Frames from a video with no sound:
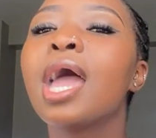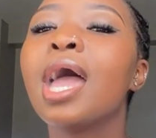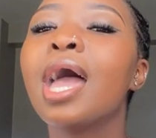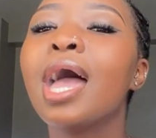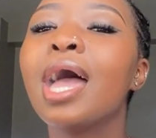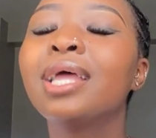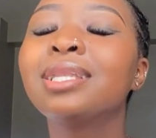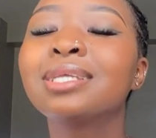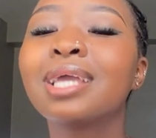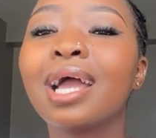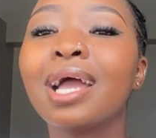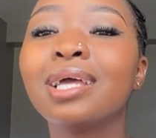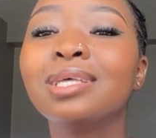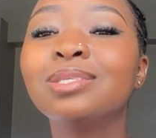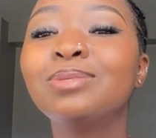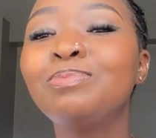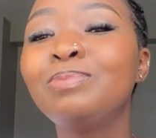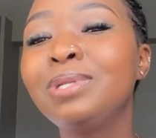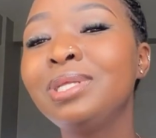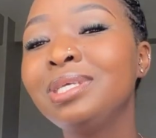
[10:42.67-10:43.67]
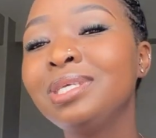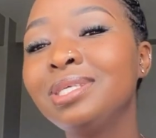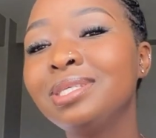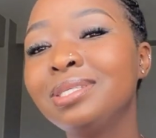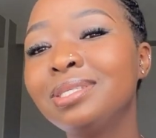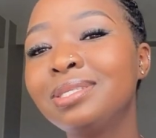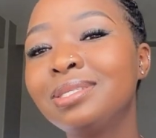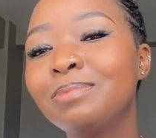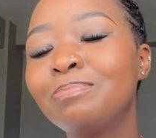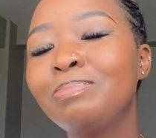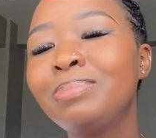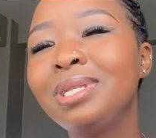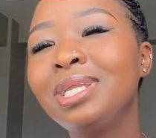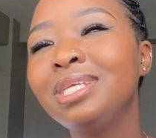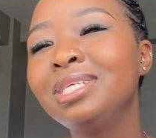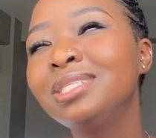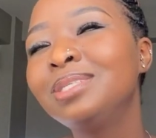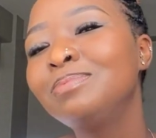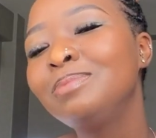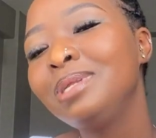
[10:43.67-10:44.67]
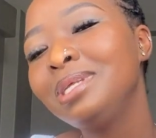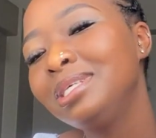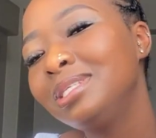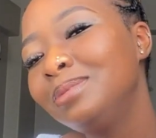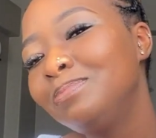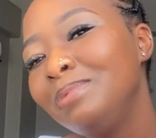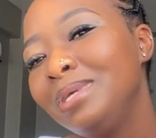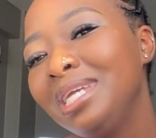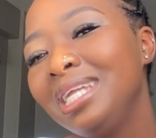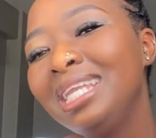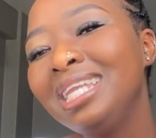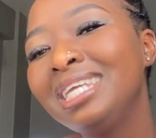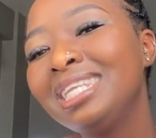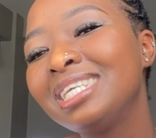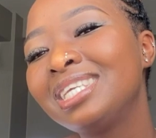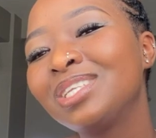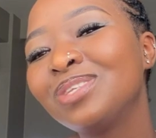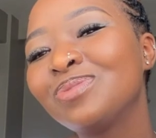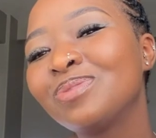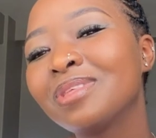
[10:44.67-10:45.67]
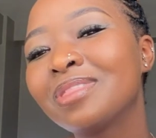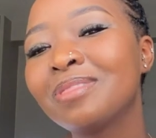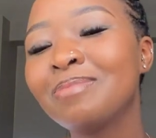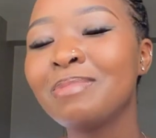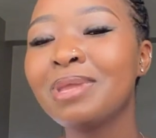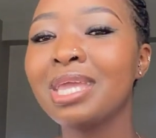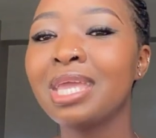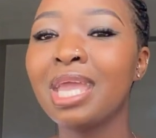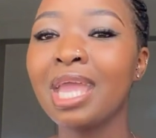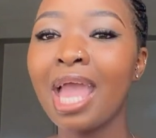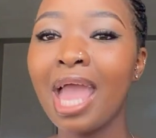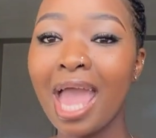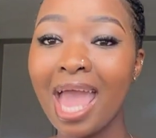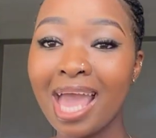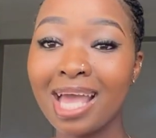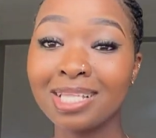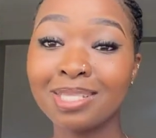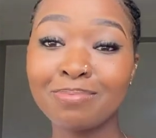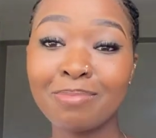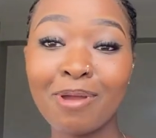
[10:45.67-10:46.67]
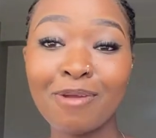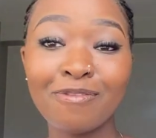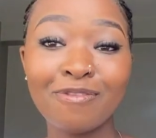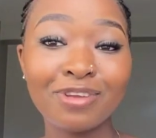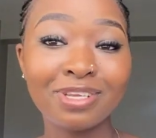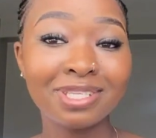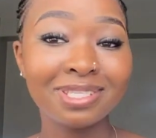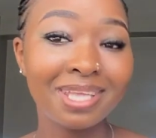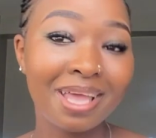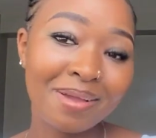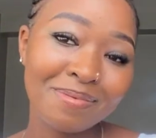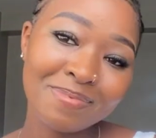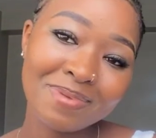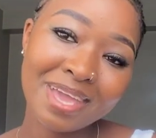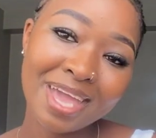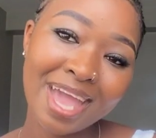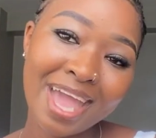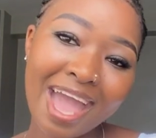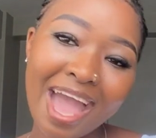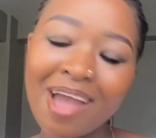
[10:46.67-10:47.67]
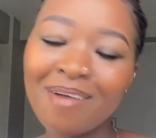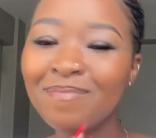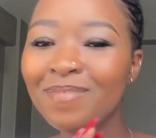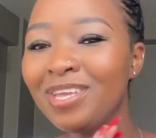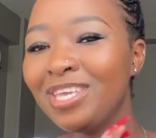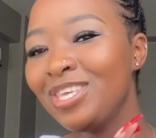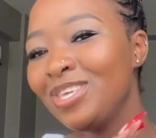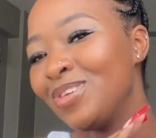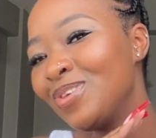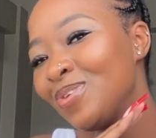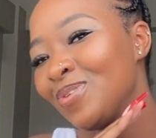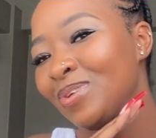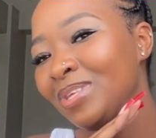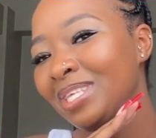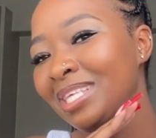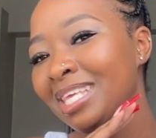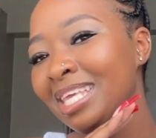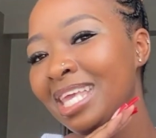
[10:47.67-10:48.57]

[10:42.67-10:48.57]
And guys, please be lenient with me. It's my first time here. I'm a newbie.